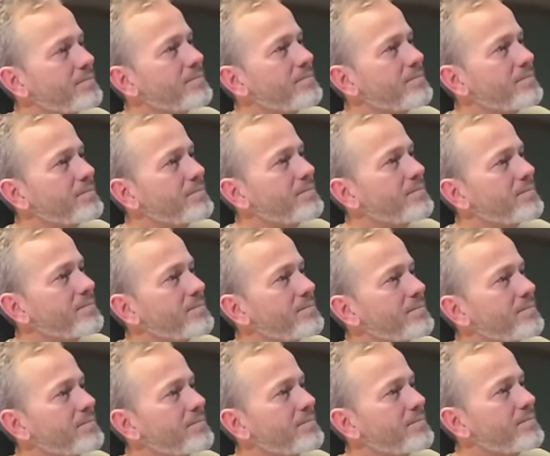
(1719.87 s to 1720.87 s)

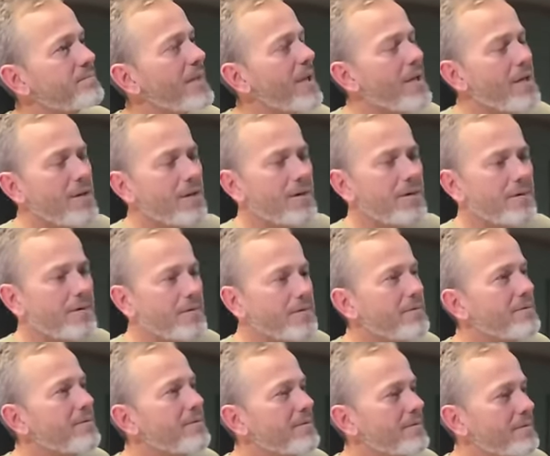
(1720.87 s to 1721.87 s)

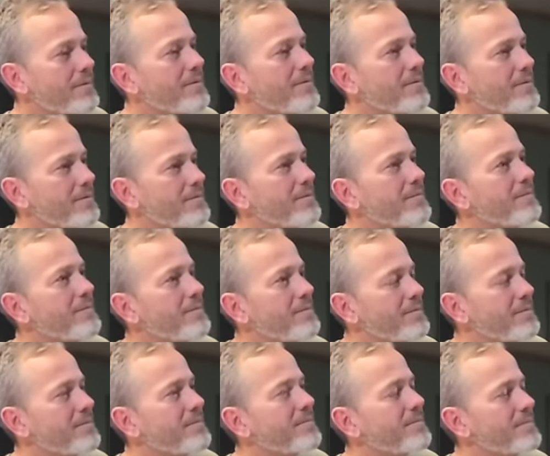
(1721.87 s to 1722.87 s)

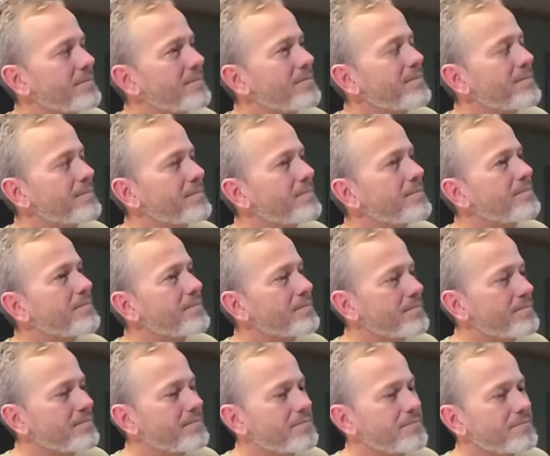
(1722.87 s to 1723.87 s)

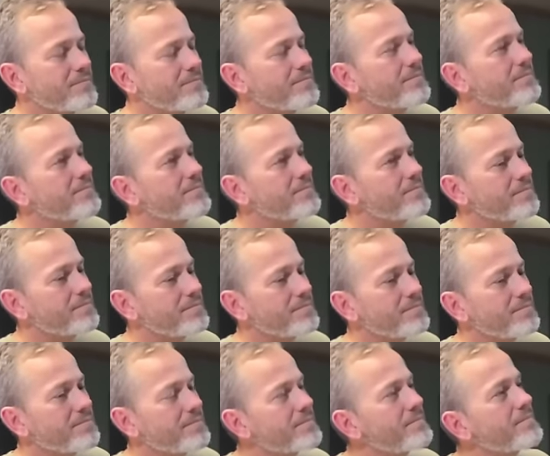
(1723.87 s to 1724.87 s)

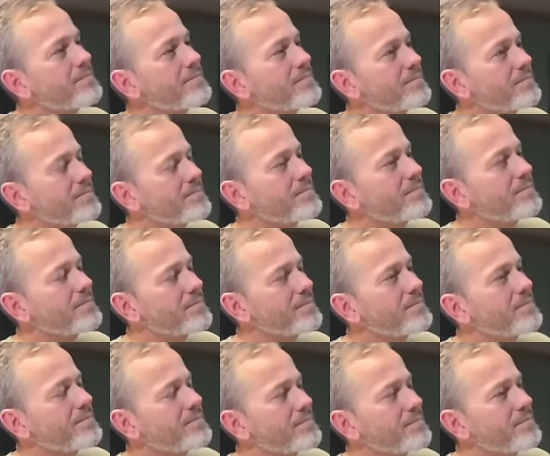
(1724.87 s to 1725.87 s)

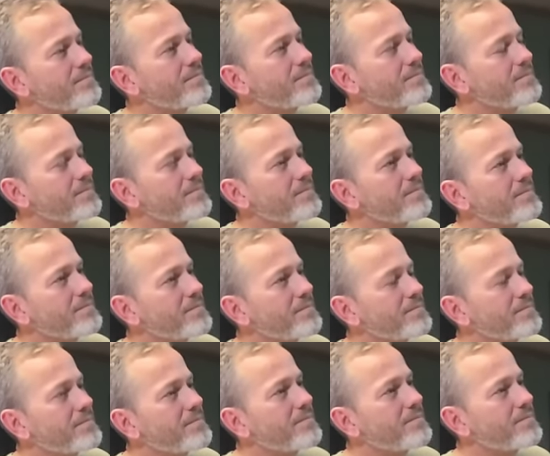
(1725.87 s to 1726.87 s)

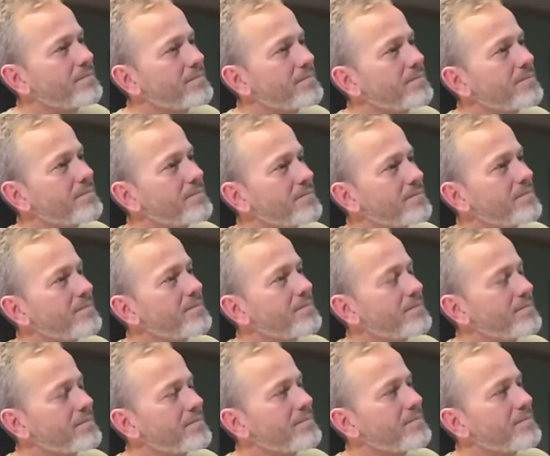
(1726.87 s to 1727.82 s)
(not speaking)